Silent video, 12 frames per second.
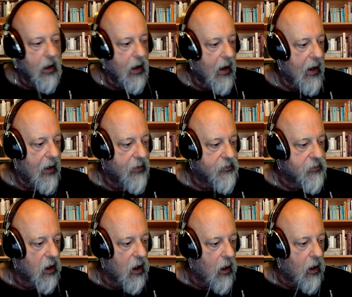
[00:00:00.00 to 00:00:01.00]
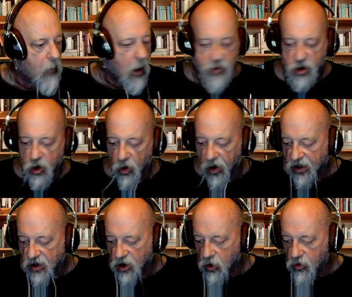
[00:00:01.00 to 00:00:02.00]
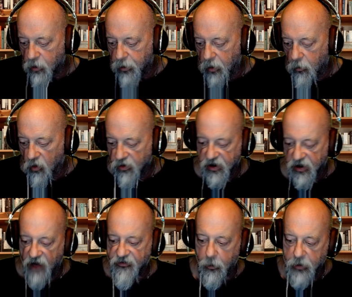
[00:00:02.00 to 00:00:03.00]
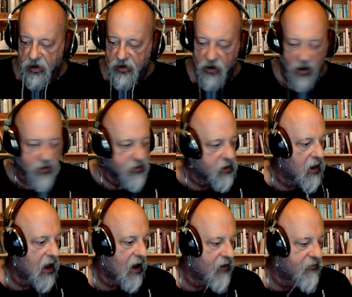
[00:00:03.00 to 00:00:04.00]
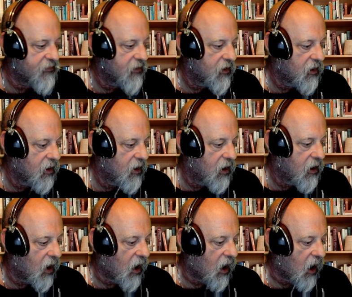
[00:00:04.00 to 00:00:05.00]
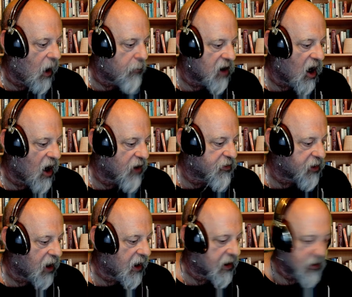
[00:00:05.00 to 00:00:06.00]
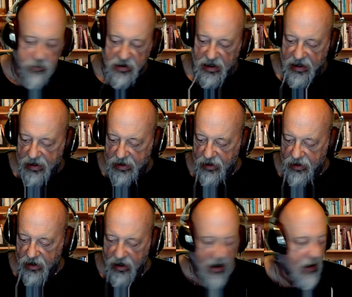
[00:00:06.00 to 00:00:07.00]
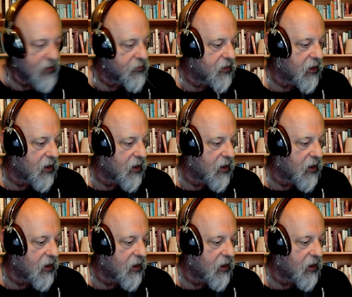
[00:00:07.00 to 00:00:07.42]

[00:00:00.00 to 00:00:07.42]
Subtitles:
And I'm sure I can use a bit more stuff. I mean, I still have applause that I can play, and